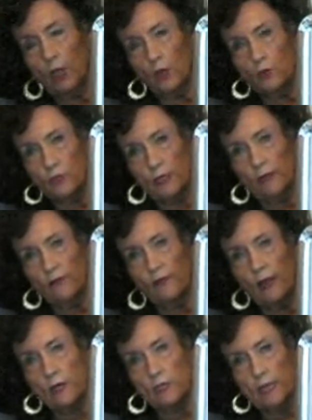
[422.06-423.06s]
in a flour
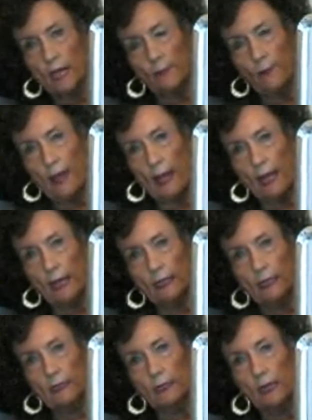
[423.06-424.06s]
sack bag and
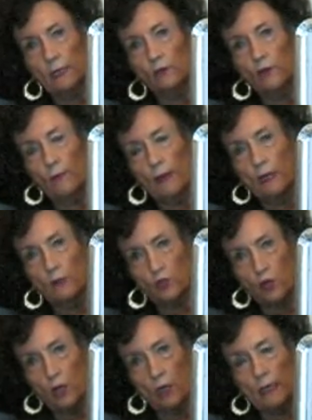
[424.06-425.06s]
got on a mail
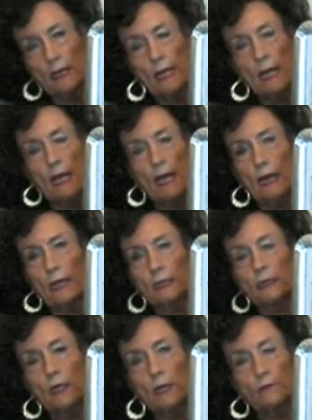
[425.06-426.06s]
truck and
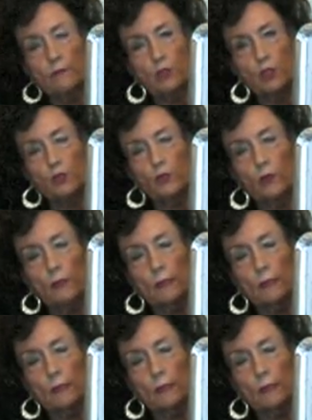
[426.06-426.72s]
come to um,